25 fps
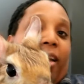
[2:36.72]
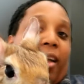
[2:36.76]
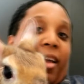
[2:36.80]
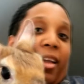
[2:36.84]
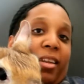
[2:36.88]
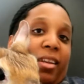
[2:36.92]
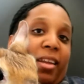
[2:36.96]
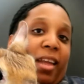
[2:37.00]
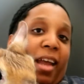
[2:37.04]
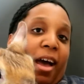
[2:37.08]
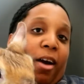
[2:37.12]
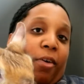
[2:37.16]

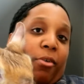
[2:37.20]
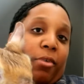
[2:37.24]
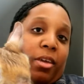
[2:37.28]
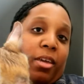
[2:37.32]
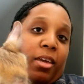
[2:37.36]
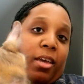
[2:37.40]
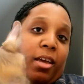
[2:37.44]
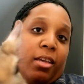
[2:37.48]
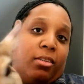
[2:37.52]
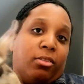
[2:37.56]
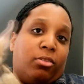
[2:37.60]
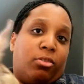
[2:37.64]
and now
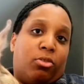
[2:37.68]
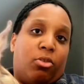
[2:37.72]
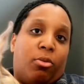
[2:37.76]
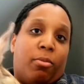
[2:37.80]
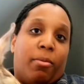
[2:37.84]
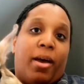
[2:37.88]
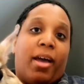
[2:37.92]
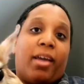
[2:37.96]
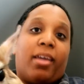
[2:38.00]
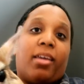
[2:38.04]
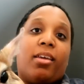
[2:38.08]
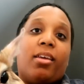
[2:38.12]
he has to
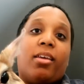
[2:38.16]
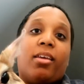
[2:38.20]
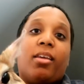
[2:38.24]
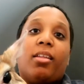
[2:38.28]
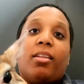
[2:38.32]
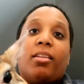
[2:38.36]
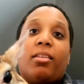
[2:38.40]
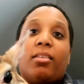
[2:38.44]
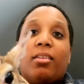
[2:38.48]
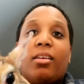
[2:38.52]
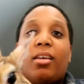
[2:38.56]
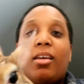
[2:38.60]
go back
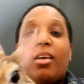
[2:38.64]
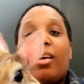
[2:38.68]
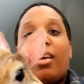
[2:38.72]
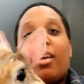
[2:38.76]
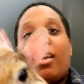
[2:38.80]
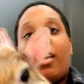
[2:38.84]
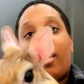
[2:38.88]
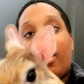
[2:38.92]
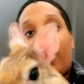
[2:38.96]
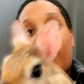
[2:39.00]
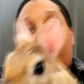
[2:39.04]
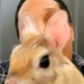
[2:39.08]
in.
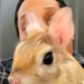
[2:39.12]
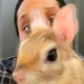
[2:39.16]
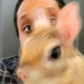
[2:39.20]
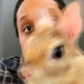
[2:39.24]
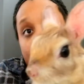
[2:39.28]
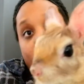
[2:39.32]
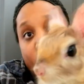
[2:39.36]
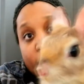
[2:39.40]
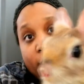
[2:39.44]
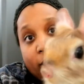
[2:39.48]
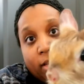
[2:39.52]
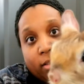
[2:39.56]
He
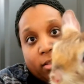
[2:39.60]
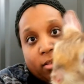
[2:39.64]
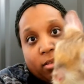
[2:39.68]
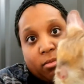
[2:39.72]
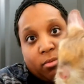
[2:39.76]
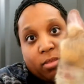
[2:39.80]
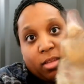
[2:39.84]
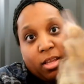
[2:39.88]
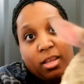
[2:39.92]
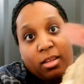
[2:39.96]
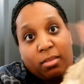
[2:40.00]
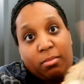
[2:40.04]
has to go back
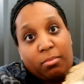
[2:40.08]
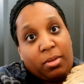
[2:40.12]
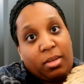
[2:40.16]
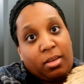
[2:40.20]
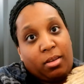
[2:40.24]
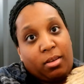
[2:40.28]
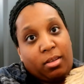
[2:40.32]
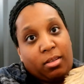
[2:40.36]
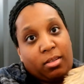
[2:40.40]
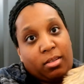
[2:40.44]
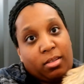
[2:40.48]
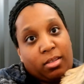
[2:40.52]
in
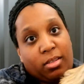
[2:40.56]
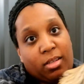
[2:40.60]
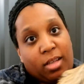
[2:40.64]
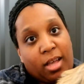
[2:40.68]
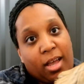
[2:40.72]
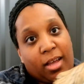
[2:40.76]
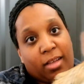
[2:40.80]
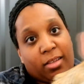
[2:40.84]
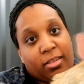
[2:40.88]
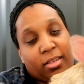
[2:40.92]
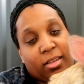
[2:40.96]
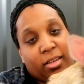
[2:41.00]
because he's
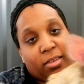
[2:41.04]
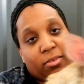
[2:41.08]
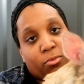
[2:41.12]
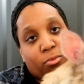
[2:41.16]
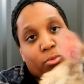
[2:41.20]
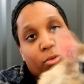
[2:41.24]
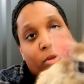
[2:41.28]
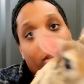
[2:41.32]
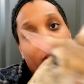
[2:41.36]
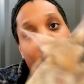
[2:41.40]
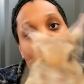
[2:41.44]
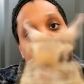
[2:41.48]

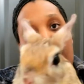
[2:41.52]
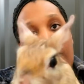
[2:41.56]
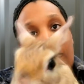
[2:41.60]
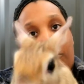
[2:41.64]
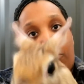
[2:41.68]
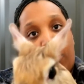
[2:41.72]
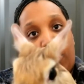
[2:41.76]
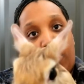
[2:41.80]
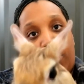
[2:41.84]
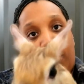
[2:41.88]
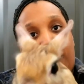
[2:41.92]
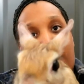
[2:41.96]
acting really,
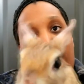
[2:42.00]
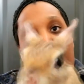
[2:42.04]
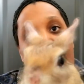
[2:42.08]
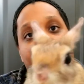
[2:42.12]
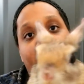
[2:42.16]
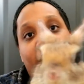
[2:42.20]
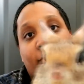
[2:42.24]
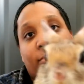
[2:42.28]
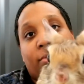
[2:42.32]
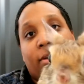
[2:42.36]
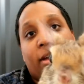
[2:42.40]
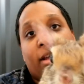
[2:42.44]
really
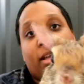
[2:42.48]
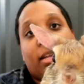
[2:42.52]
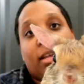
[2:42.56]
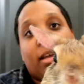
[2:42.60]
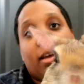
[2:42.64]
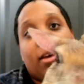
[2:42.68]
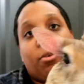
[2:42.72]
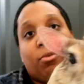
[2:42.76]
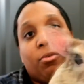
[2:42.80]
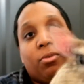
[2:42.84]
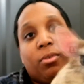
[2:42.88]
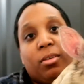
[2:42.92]
bad right
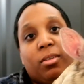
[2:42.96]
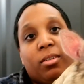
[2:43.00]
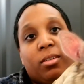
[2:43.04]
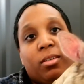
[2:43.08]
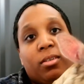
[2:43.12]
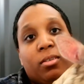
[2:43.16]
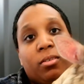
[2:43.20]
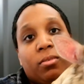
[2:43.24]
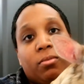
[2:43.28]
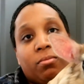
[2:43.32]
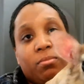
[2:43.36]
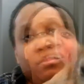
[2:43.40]
now.
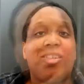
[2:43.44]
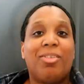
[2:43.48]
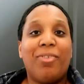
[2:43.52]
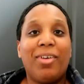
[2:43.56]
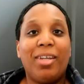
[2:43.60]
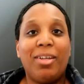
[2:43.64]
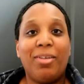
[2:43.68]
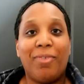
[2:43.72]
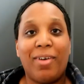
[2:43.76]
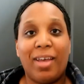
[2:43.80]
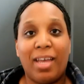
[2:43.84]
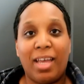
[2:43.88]

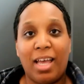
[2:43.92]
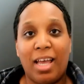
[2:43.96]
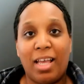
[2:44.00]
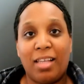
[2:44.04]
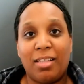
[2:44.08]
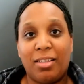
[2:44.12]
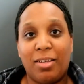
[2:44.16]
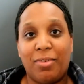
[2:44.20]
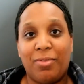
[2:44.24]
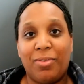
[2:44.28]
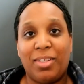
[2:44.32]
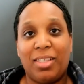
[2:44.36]
So anyway,
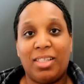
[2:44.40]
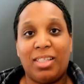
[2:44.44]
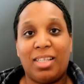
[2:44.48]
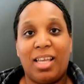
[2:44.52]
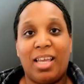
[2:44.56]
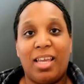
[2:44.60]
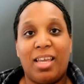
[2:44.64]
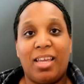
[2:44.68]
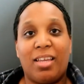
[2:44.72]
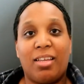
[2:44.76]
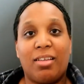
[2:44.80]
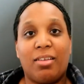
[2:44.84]
as I was
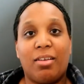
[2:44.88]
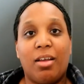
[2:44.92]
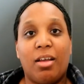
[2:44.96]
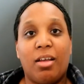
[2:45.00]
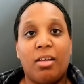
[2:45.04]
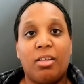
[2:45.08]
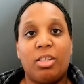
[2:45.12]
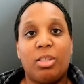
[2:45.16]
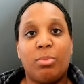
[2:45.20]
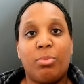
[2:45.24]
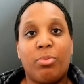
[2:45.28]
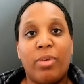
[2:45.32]
saying,
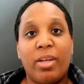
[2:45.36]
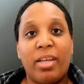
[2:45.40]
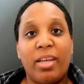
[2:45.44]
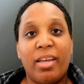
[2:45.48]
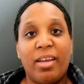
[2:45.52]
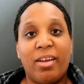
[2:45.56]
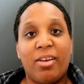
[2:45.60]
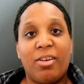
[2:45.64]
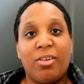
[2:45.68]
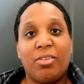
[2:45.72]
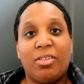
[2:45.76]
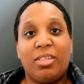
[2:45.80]

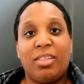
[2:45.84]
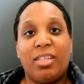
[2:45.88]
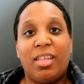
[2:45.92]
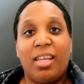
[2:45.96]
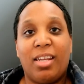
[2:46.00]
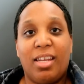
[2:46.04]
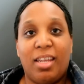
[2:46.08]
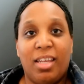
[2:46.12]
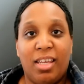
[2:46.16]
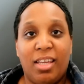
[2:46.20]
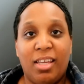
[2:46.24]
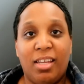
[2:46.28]
Springhares,
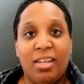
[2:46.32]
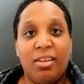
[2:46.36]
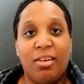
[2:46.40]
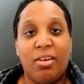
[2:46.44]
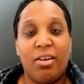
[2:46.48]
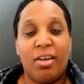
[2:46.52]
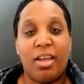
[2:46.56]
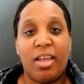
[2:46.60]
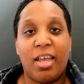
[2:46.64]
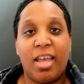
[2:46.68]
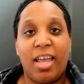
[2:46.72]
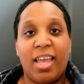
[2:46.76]
they need
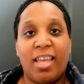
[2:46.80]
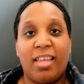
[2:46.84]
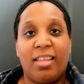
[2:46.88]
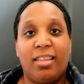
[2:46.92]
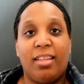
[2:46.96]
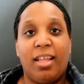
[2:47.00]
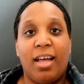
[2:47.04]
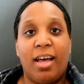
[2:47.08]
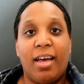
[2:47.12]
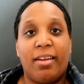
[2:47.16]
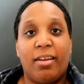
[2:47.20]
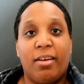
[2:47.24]
a
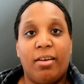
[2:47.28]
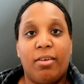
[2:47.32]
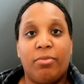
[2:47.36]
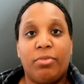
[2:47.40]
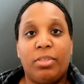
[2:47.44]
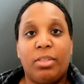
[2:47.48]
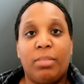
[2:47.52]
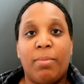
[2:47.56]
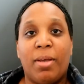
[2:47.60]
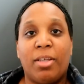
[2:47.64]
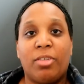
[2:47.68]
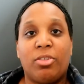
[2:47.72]
lot
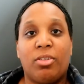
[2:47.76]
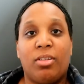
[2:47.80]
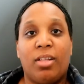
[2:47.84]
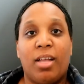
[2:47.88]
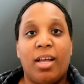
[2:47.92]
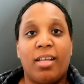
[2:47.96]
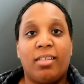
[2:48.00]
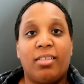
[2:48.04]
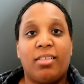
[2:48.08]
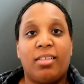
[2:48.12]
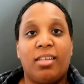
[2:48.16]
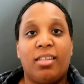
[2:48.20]
of
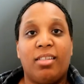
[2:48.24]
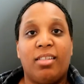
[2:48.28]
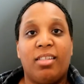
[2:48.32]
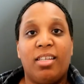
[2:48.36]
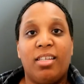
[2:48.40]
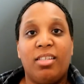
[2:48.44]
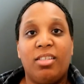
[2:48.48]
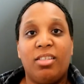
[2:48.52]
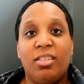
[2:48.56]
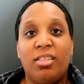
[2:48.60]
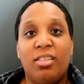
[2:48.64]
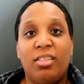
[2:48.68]
specialized
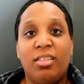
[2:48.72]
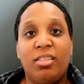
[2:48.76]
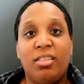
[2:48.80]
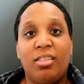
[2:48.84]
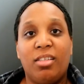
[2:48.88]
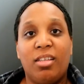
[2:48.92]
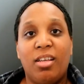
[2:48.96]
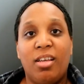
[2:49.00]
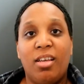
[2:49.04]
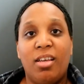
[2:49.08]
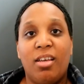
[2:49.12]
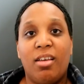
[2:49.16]

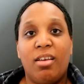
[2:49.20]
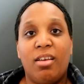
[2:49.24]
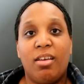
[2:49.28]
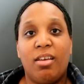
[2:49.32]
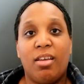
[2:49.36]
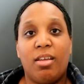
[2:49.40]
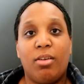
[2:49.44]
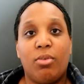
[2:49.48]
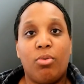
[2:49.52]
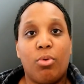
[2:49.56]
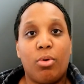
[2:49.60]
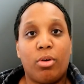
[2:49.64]
conditions
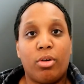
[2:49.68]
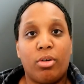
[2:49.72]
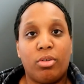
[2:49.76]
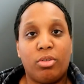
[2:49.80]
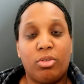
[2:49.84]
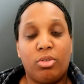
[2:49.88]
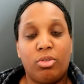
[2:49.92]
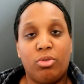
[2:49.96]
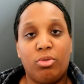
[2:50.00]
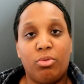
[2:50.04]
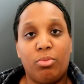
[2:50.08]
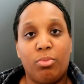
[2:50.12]
in
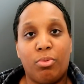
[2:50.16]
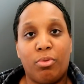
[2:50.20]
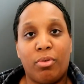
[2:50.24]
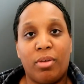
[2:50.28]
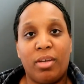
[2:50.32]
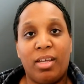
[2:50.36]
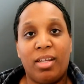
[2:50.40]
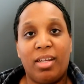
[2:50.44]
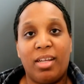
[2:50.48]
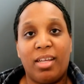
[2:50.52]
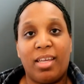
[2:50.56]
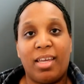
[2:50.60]
order to
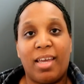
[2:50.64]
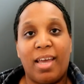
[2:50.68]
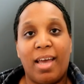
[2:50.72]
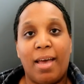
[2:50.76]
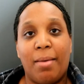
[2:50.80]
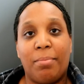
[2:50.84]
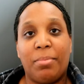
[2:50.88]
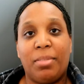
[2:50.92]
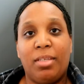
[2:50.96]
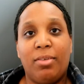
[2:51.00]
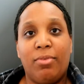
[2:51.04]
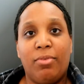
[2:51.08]
breed in
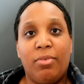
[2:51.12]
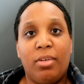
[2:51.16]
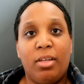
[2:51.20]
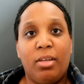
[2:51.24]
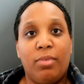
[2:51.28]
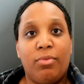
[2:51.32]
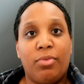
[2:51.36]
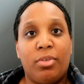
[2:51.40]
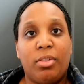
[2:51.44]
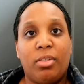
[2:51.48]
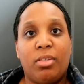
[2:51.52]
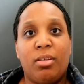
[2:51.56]

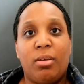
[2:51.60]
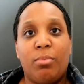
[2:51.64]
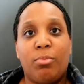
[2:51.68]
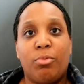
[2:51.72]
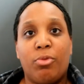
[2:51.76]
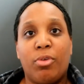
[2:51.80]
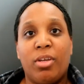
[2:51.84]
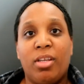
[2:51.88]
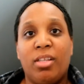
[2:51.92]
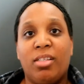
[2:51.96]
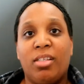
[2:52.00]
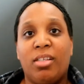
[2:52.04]
captivity. For
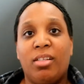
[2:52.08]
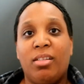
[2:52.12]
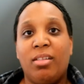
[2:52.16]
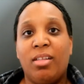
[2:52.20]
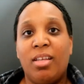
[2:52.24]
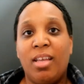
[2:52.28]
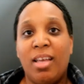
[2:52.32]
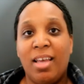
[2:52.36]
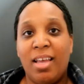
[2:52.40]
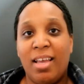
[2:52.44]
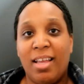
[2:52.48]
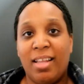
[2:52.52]
some
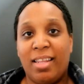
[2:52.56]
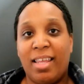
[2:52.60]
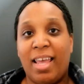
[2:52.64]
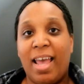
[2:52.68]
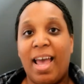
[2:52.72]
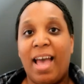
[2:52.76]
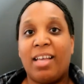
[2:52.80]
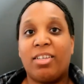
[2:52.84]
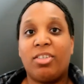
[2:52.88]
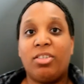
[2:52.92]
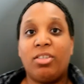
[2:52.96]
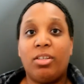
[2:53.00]
reason,
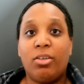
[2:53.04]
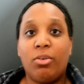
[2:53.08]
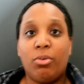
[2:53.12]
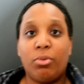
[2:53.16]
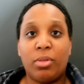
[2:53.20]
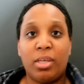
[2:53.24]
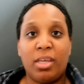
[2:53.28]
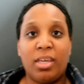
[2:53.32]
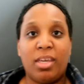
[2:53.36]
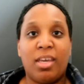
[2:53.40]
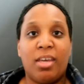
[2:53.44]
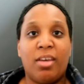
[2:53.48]
they actually
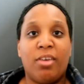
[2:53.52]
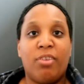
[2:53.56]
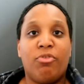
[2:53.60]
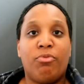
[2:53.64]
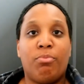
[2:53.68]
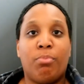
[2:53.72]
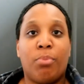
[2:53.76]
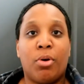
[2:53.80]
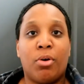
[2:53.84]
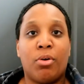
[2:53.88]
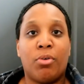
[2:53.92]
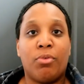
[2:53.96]
only
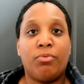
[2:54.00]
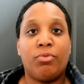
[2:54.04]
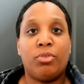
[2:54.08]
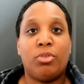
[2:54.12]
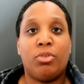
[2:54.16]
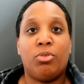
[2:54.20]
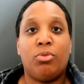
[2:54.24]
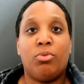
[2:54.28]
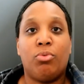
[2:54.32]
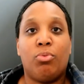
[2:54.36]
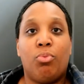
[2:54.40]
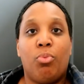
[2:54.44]
give birth
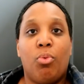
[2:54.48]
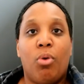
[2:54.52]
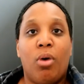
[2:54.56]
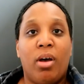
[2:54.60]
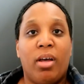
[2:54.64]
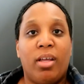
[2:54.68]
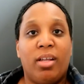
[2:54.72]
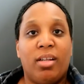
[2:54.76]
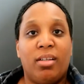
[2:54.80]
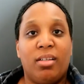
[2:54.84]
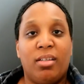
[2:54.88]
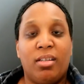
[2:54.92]
to
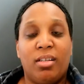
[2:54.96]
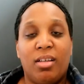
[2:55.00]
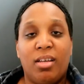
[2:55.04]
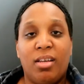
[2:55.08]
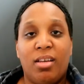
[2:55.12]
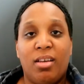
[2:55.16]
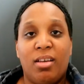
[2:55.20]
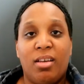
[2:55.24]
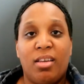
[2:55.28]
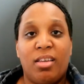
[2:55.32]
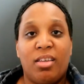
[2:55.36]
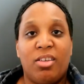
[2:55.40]
one
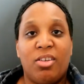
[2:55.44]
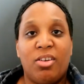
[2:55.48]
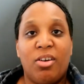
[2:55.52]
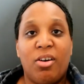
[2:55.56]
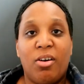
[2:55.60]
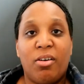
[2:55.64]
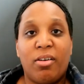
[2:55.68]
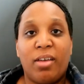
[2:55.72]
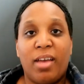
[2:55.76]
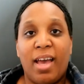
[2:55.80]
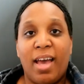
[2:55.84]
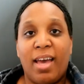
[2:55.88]

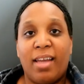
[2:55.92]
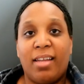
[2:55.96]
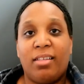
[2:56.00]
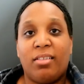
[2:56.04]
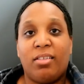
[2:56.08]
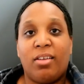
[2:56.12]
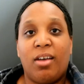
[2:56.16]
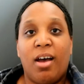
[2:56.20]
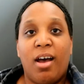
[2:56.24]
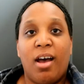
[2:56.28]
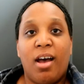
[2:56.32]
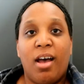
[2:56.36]
young at a
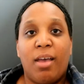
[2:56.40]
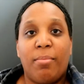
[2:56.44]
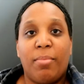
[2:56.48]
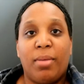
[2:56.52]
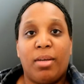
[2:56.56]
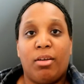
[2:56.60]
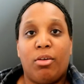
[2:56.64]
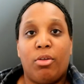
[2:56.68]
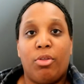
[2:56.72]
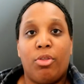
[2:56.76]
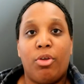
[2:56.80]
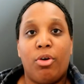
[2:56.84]
time,
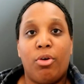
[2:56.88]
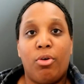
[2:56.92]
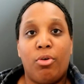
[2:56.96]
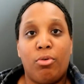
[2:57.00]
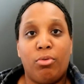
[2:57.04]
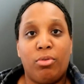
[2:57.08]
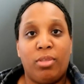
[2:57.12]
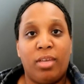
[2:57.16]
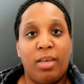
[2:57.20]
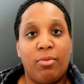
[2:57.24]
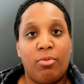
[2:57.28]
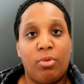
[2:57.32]
and
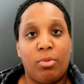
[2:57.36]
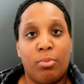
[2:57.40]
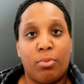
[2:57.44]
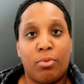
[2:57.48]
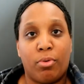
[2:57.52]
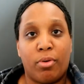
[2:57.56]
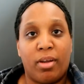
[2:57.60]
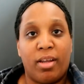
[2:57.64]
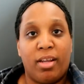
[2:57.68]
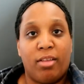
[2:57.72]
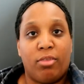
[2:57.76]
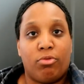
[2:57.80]
although they will
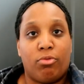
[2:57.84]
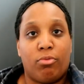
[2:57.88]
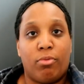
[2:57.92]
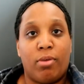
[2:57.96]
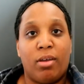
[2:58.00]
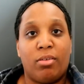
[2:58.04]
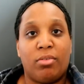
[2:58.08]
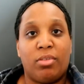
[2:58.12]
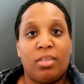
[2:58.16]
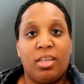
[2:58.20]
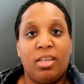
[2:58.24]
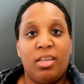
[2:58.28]
breed
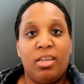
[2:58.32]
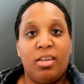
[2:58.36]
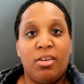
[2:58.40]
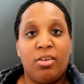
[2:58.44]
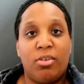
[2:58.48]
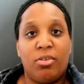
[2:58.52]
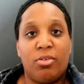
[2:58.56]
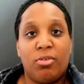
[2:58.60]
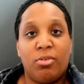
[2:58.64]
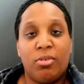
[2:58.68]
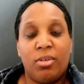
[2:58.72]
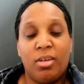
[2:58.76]
throughout the
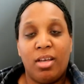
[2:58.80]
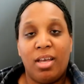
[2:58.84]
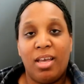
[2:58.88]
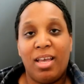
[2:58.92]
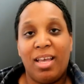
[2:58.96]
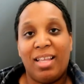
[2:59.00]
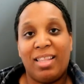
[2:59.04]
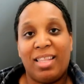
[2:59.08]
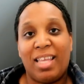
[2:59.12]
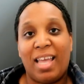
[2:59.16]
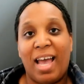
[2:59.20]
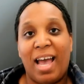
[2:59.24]
year,
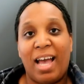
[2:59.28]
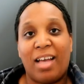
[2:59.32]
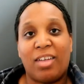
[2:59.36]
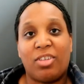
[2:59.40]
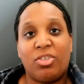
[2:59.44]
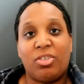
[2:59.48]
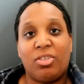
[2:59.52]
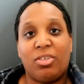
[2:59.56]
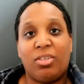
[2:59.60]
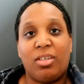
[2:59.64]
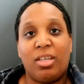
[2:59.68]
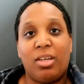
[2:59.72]
they
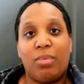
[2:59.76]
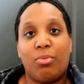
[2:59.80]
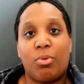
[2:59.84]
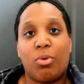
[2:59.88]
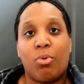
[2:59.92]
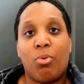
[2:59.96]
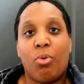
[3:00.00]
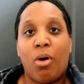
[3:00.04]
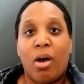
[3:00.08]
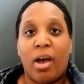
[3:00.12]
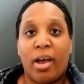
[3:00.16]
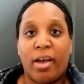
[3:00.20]
actually
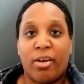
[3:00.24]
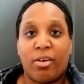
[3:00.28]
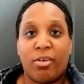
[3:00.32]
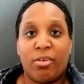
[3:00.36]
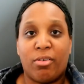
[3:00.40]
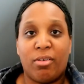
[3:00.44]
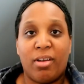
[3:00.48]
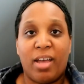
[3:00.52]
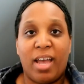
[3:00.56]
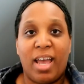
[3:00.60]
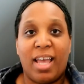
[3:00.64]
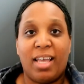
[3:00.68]

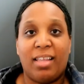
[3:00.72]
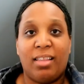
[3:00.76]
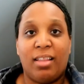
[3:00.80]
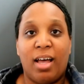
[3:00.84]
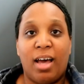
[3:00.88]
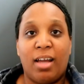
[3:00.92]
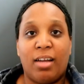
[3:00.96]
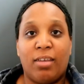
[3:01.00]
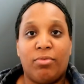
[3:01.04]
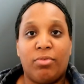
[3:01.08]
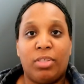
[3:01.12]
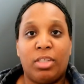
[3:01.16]
require a
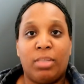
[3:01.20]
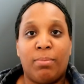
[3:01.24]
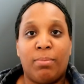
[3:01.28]
lot of